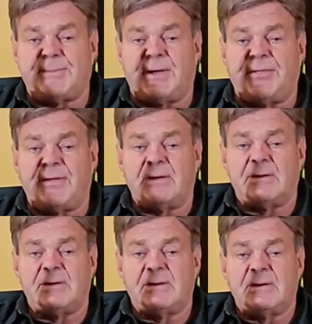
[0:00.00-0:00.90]
a month
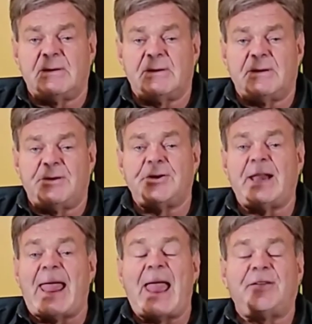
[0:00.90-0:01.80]

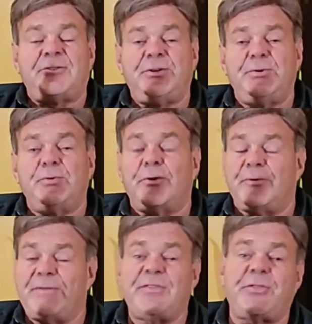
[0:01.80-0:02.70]
you're going to add two
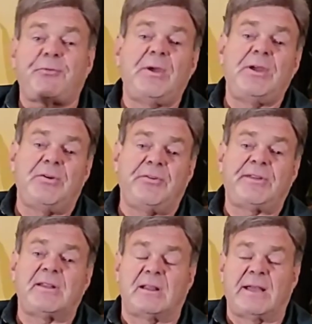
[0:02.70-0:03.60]
or even three years
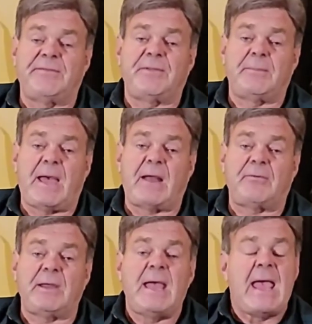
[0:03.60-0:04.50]
to the life of the
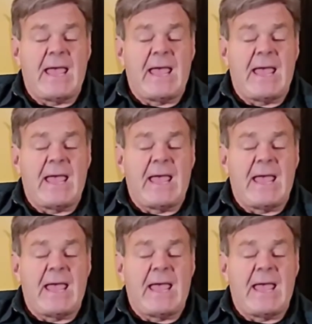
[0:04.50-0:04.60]
battery.